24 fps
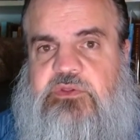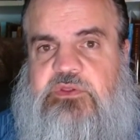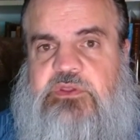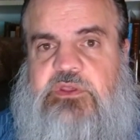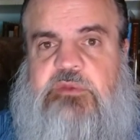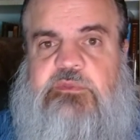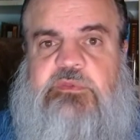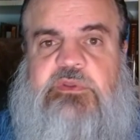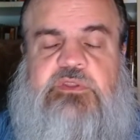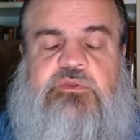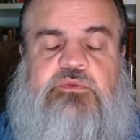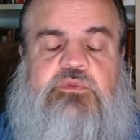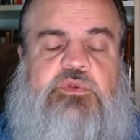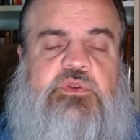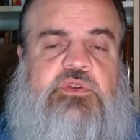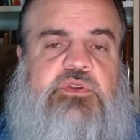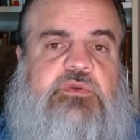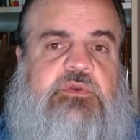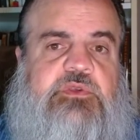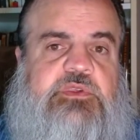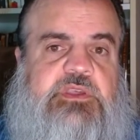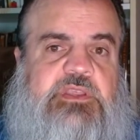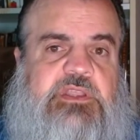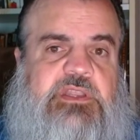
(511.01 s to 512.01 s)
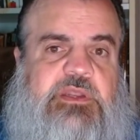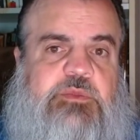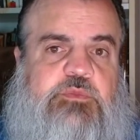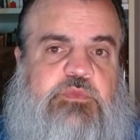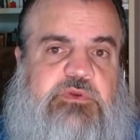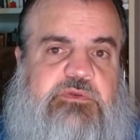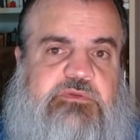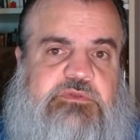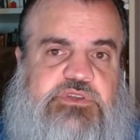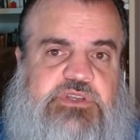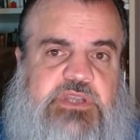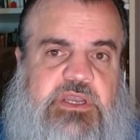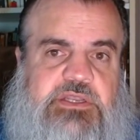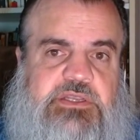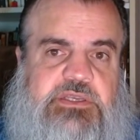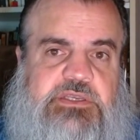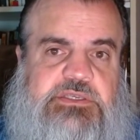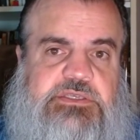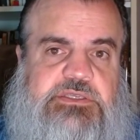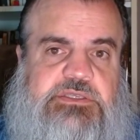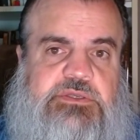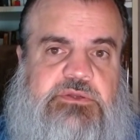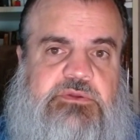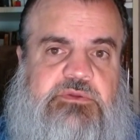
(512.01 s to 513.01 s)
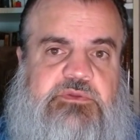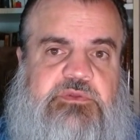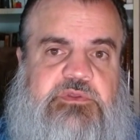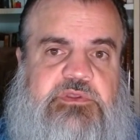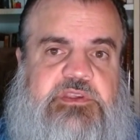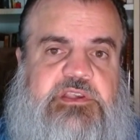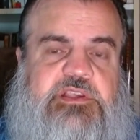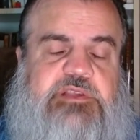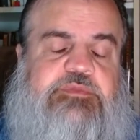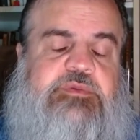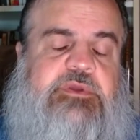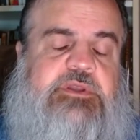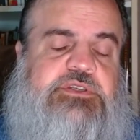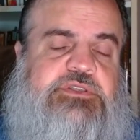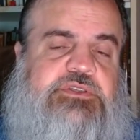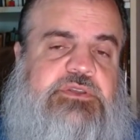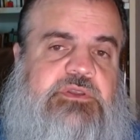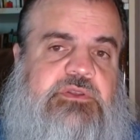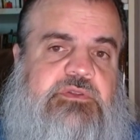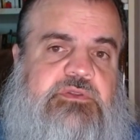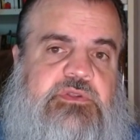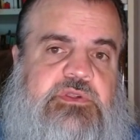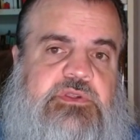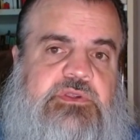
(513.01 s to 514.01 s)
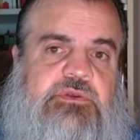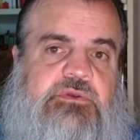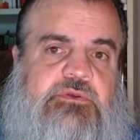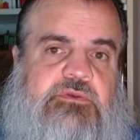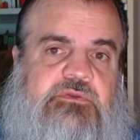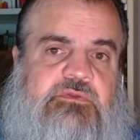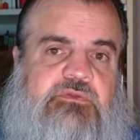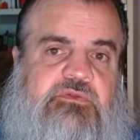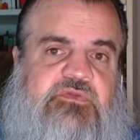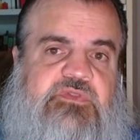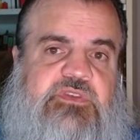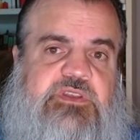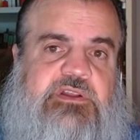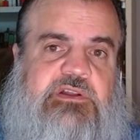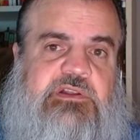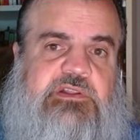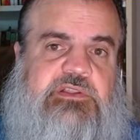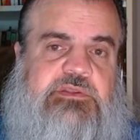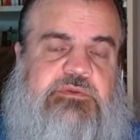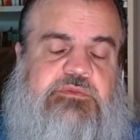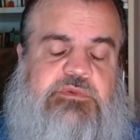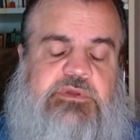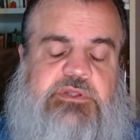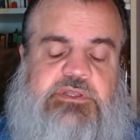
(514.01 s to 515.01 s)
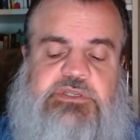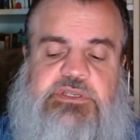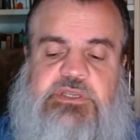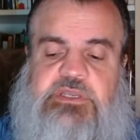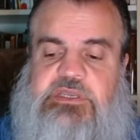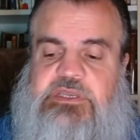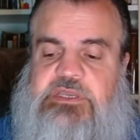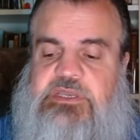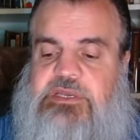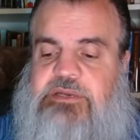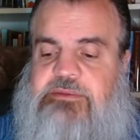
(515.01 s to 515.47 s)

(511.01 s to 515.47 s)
So that means reducing the number of Chinese students, especially in certain fields which